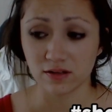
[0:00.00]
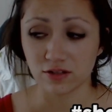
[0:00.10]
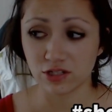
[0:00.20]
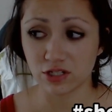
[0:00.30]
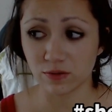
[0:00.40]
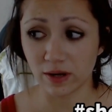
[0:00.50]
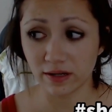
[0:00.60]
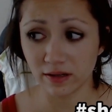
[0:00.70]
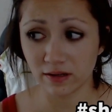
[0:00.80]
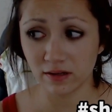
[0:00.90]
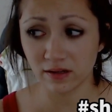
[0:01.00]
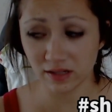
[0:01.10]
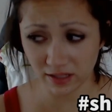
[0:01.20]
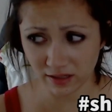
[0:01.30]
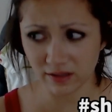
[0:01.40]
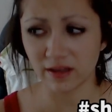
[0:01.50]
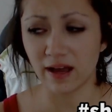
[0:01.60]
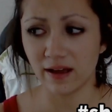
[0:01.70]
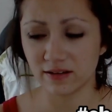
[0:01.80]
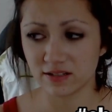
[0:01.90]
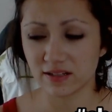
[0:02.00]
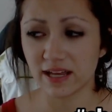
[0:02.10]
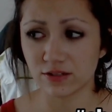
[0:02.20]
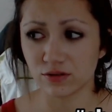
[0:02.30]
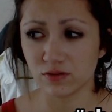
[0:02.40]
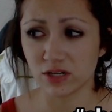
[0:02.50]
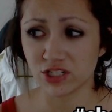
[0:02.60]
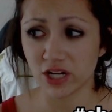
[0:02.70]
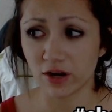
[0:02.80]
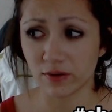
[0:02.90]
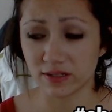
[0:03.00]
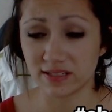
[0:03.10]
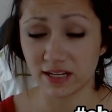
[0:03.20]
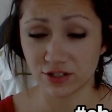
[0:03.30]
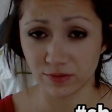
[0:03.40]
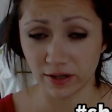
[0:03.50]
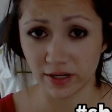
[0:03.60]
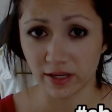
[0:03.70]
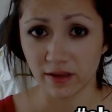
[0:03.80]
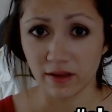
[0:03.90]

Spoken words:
serenity, and cancel aura chakra sanctuary.